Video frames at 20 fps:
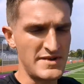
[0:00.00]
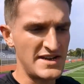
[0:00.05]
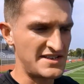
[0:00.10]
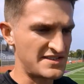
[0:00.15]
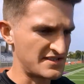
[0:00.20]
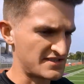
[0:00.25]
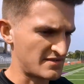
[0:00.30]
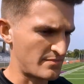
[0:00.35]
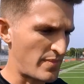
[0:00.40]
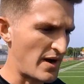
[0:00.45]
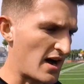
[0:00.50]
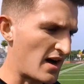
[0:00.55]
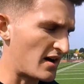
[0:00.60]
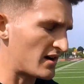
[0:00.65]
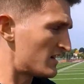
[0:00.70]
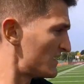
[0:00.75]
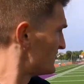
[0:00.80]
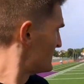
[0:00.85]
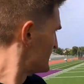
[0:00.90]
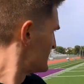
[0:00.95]
meters
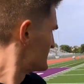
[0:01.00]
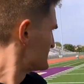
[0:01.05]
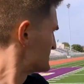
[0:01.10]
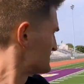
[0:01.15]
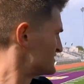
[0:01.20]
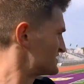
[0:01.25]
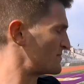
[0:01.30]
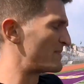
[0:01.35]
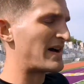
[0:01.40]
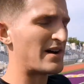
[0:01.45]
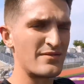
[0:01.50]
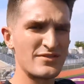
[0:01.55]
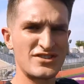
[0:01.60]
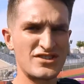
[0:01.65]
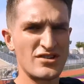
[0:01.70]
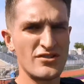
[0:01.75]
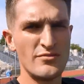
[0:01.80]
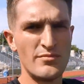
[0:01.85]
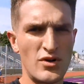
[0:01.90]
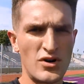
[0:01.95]
apart. So it's about
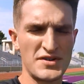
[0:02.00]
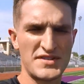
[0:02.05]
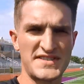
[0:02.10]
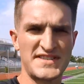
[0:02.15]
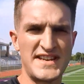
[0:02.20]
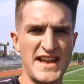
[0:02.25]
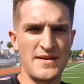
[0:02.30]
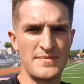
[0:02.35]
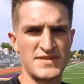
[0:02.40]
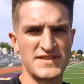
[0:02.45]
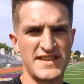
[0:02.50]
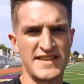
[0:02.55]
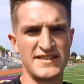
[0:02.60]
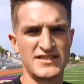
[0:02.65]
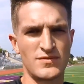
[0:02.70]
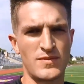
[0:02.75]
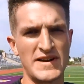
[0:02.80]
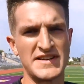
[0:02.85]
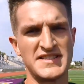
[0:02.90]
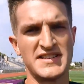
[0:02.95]
2 more steps than
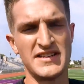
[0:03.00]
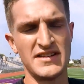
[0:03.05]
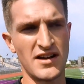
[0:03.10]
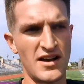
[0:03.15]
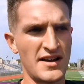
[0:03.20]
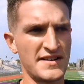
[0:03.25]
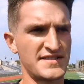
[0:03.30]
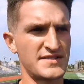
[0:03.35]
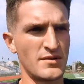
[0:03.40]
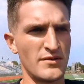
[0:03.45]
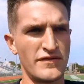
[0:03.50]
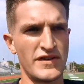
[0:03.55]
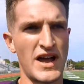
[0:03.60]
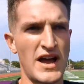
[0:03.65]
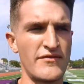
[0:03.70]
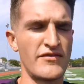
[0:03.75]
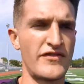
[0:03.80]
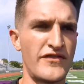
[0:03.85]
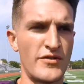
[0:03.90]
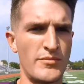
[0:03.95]
20 yards. So if you
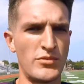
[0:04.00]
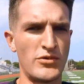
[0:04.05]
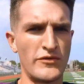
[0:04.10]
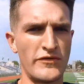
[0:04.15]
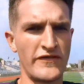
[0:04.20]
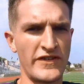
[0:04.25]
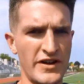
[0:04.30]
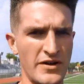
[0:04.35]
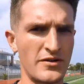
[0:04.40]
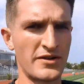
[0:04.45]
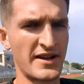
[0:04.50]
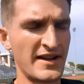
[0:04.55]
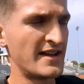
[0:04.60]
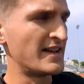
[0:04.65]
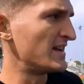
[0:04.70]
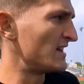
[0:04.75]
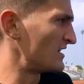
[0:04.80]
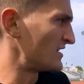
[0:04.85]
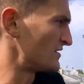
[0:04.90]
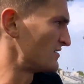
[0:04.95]
have a football field,
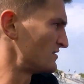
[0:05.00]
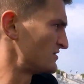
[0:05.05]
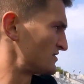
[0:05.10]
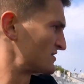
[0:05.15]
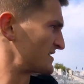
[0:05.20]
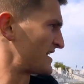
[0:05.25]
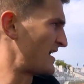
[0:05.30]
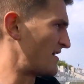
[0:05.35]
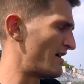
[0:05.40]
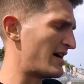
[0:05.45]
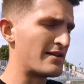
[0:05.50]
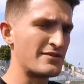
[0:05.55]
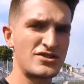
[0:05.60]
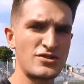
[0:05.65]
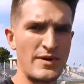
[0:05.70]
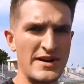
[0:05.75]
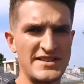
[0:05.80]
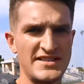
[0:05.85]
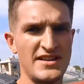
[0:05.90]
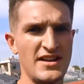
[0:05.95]
just count out
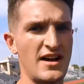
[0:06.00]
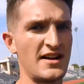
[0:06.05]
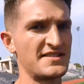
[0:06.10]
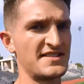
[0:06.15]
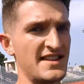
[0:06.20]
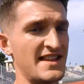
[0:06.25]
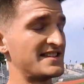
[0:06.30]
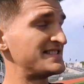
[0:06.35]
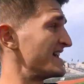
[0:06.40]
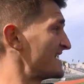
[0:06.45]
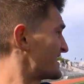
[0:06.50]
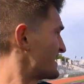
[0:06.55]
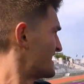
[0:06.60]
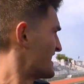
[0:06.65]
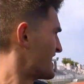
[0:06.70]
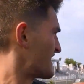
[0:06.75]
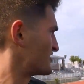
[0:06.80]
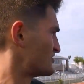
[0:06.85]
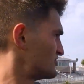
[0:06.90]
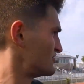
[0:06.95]
20 yards and then take an
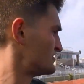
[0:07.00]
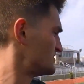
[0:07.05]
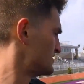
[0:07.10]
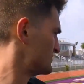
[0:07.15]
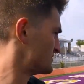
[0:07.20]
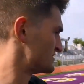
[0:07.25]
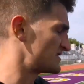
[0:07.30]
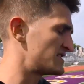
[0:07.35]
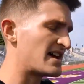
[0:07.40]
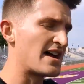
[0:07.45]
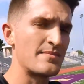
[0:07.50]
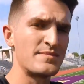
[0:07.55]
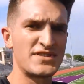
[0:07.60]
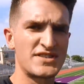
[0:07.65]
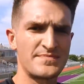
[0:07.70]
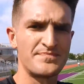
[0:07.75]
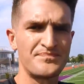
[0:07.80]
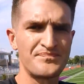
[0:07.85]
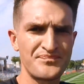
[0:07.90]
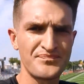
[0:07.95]
extra 2
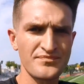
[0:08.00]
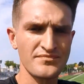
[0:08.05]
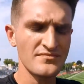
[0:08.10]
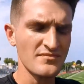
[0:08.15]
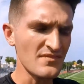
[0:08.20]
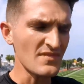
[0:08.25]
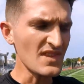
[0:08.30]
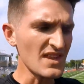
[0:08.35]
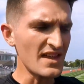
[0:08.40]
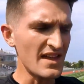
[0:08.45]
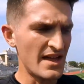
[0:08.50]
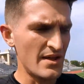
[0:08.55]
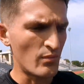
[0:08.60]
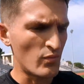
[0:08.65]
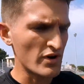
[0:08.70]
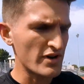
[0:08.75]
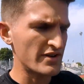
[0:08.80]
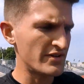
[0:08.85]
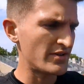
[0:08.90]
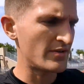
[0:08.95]
steps. And
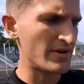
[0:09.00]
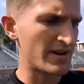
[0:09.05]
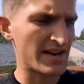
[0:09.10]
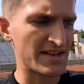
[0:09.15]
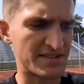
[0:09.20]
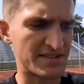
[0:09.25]
what you're doing